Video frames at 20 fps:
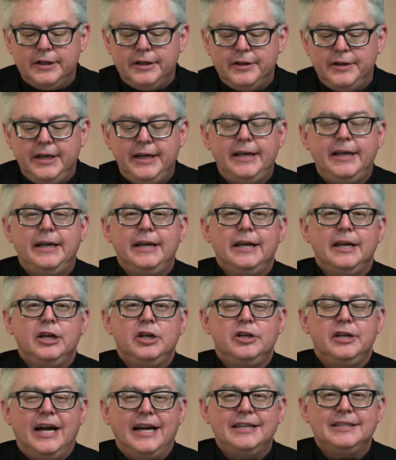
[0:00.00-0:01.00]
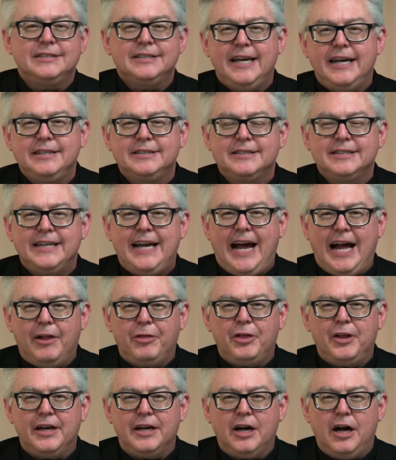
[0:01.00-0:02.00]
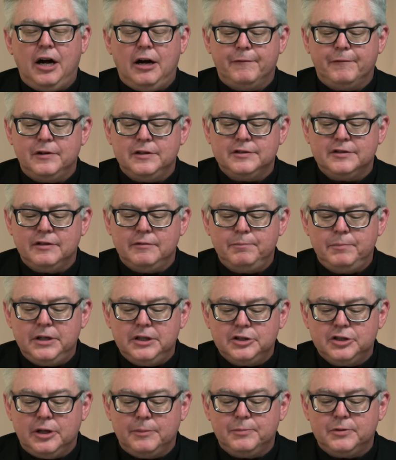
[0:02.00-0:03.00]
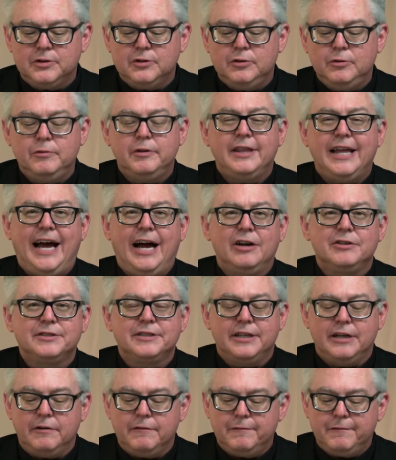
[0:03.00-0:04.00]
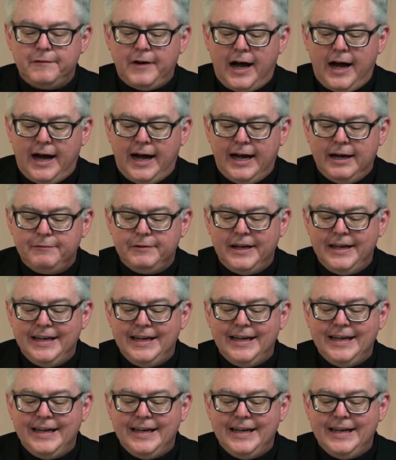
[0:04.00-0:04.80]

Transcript: the United States Catholic Conference of Bishops' 2005